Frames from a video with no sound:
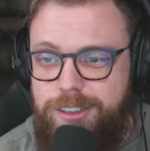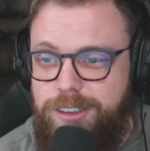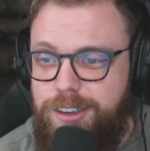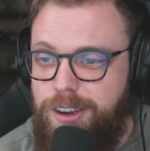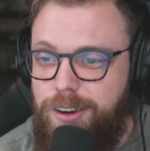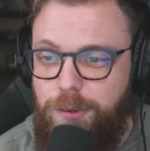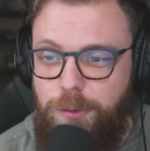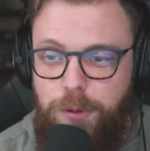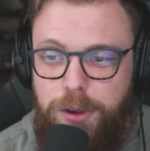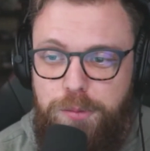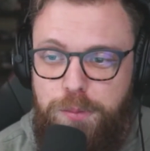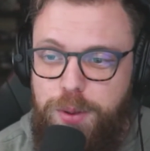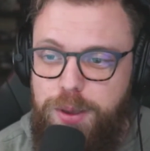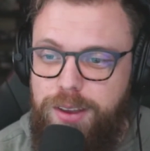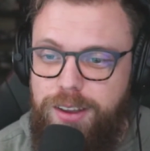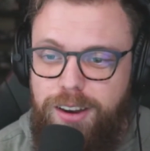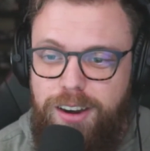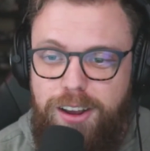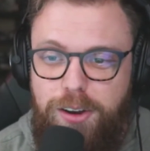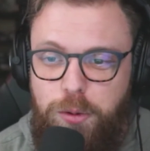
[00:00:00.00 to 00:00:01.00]
we've
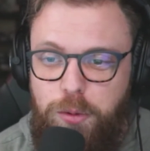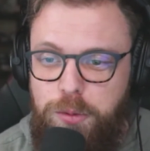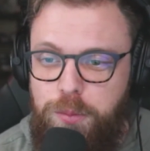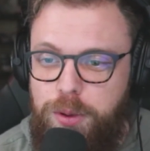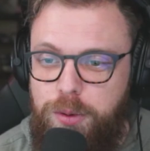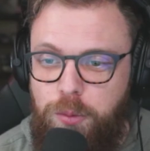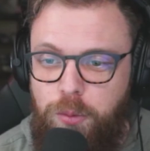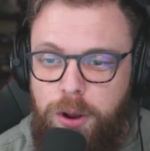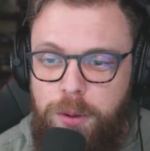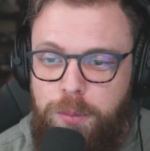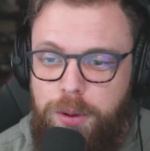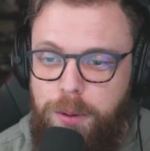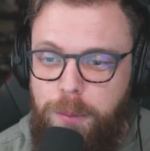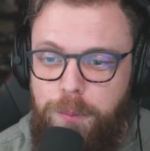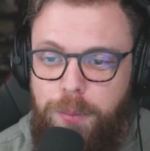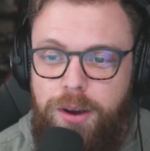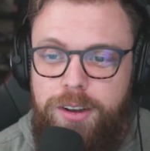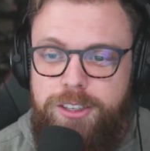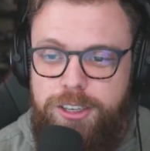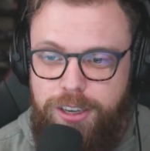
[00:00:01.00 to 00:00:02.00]
been ripping a
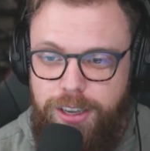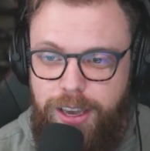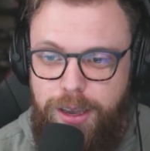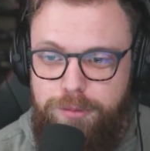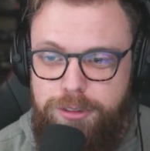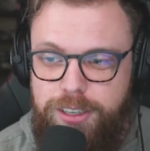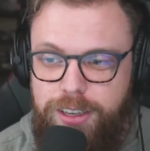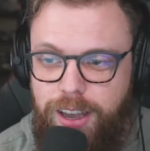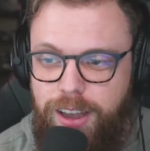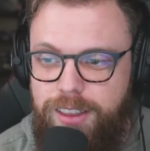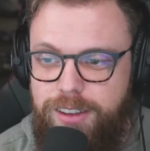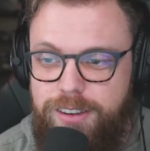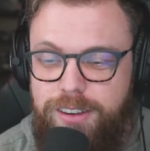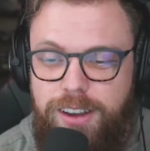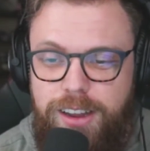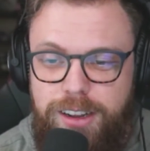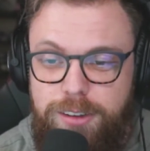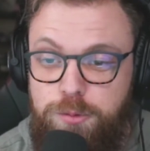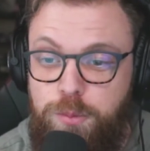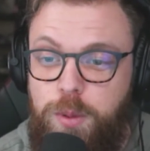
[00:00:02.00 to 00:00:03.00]
bunch of games together,
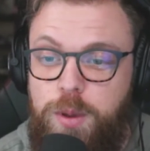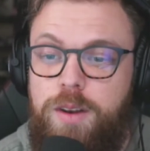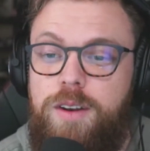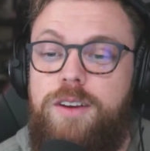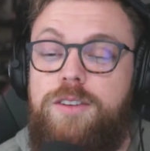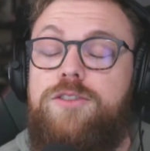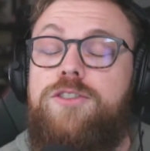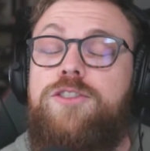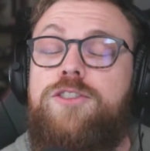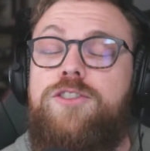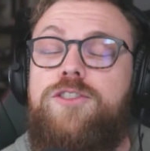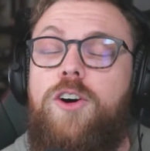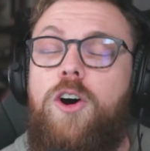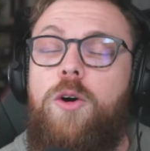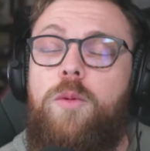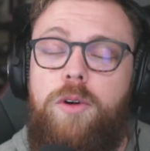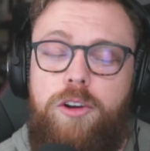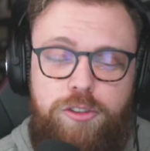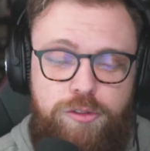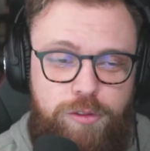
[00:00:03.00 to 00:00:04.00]
and it's been so
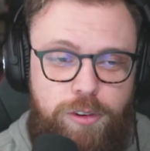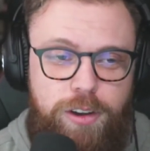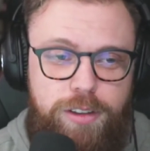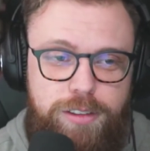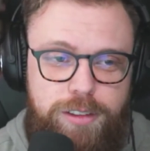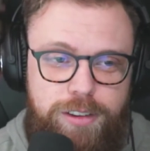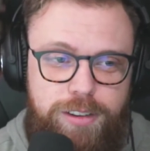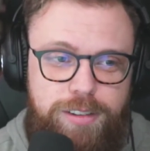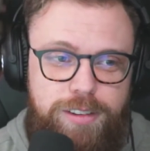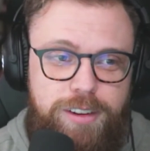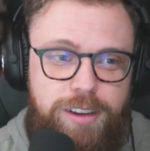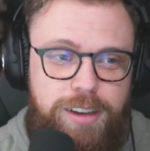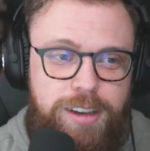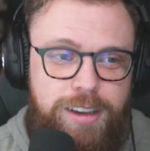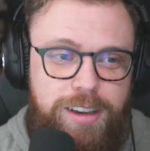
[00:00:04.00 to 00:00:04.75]
much fun, dude.